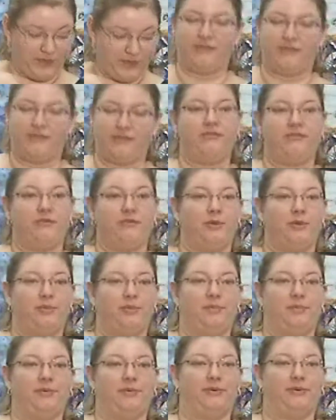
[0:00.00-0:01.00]
don't have 4
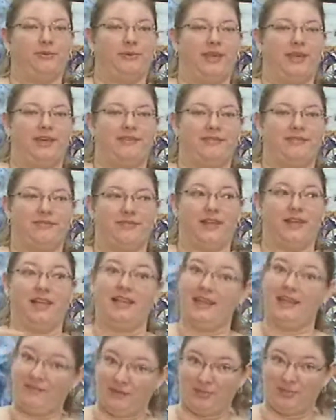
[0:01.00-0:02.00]
people, we have
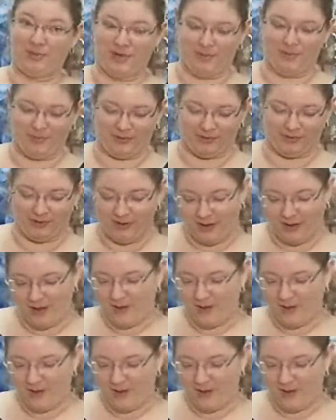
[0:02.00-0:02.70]
11 people.